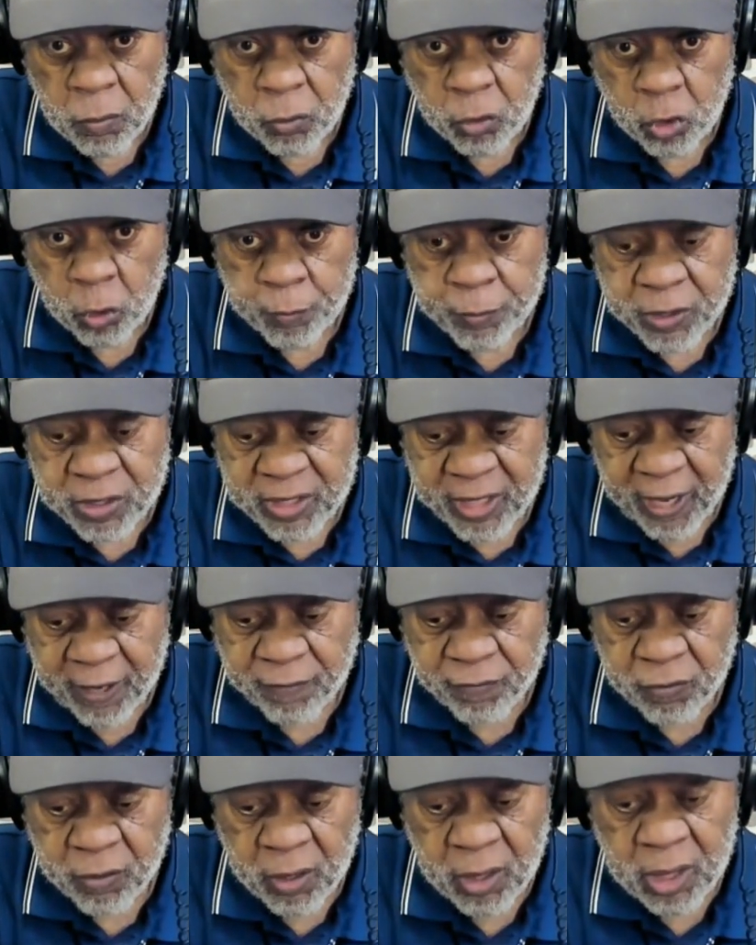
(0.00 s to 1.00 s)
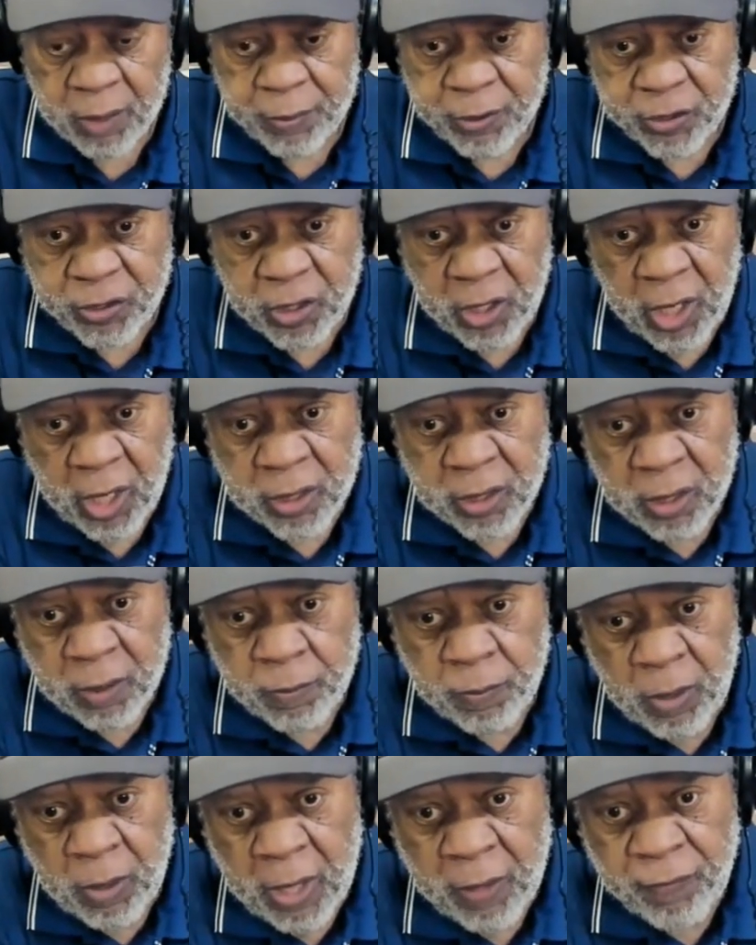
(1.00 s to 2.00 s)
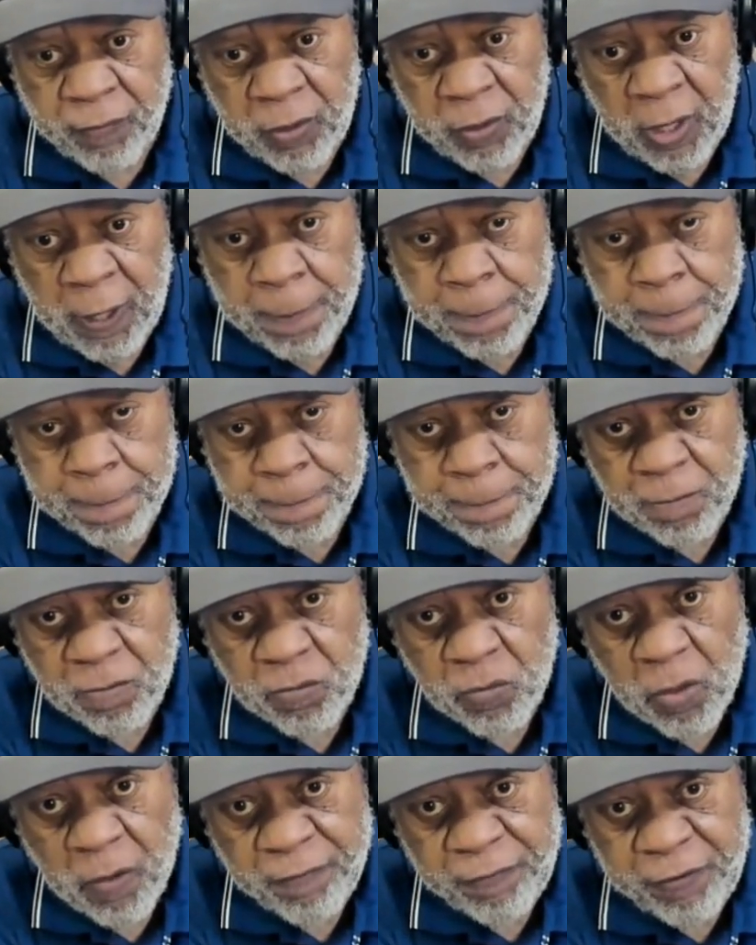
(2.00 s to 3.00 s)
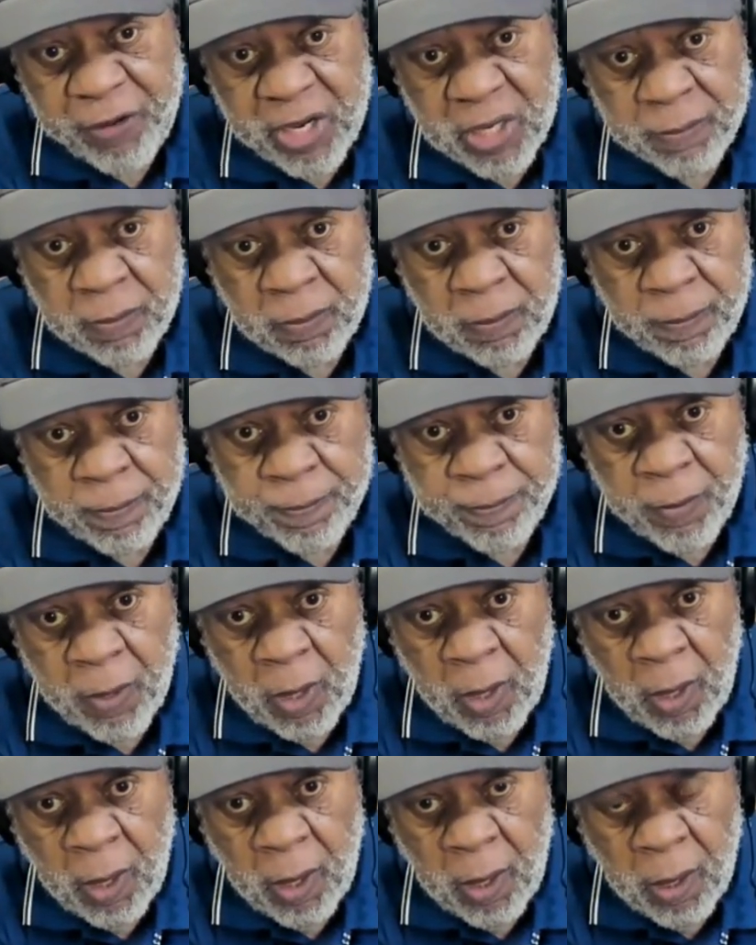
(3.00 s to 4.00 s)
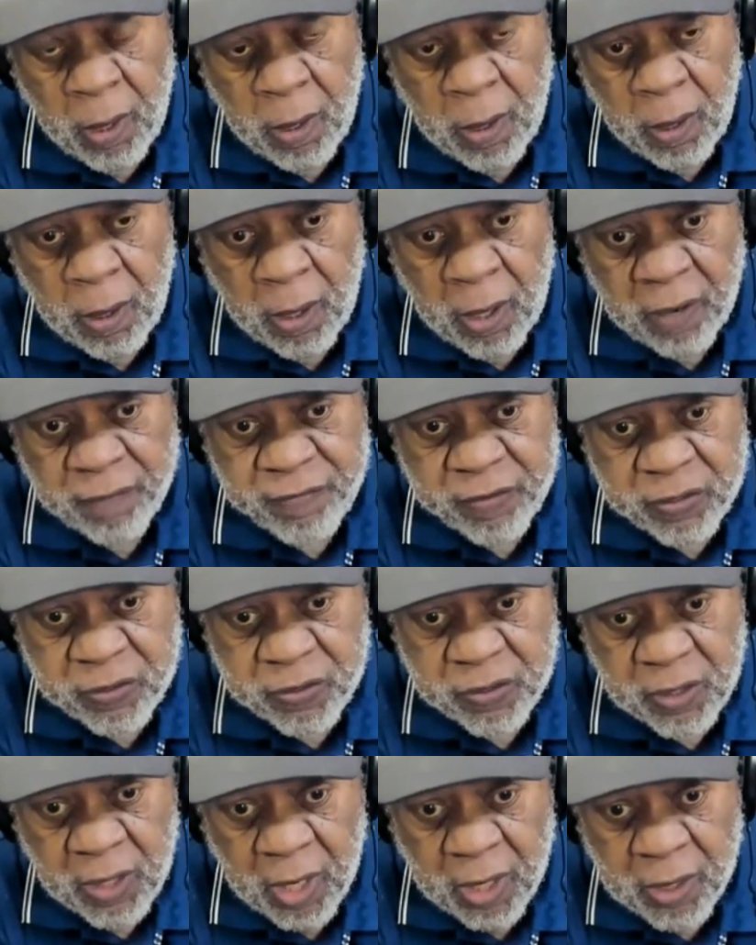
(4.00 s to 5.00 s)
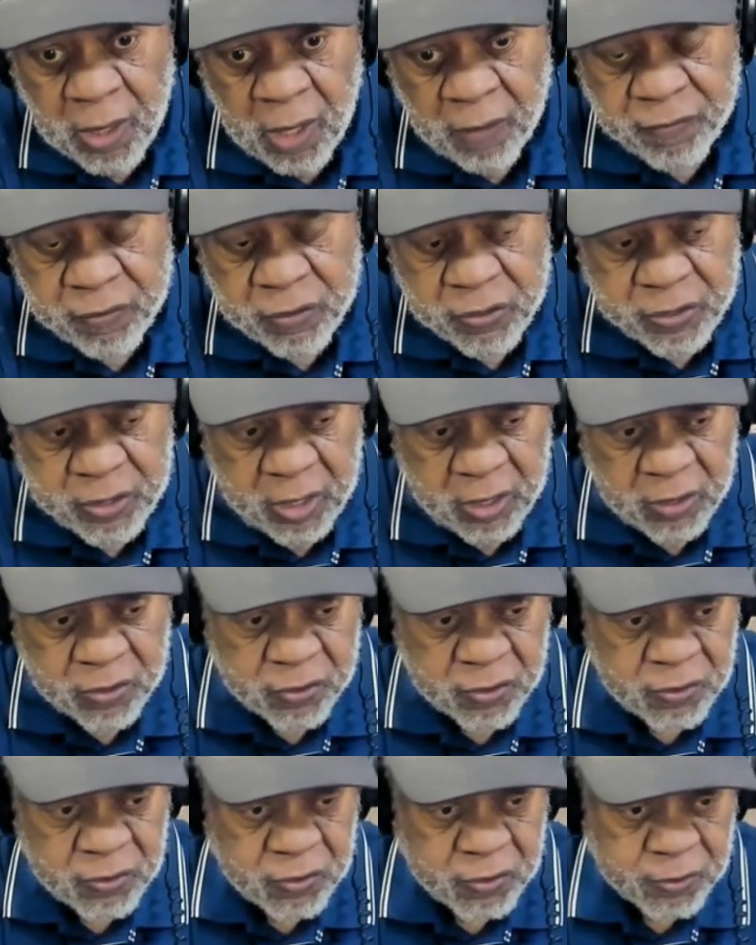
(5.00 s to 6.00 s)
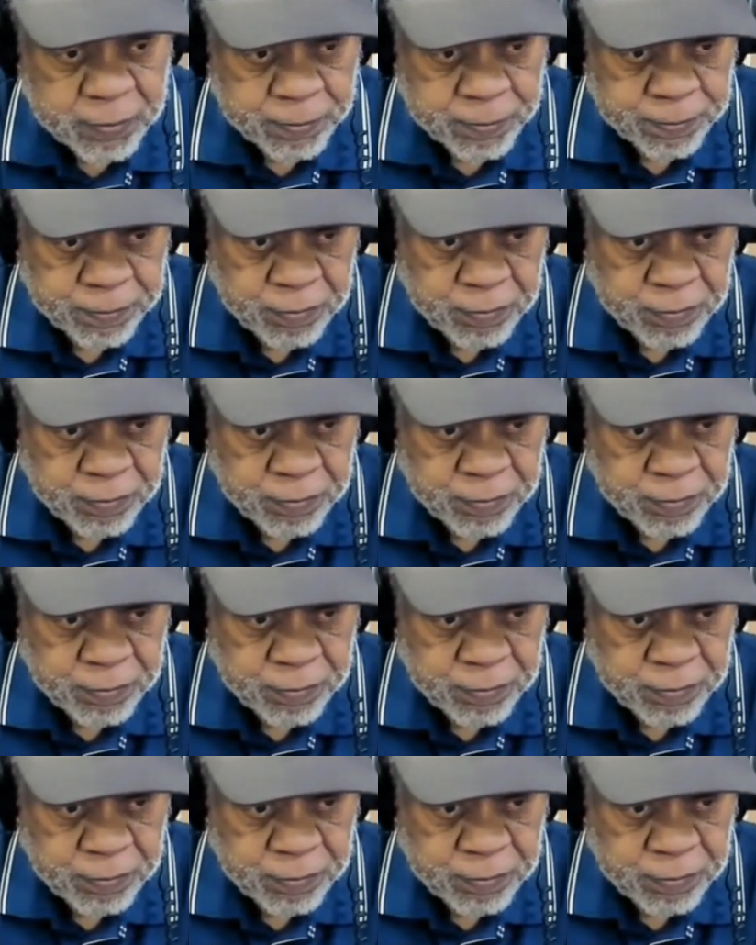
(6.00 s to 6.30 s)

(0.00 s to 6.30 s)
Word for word: to protect the liberty and the and the freedom of its uh, of its citizens.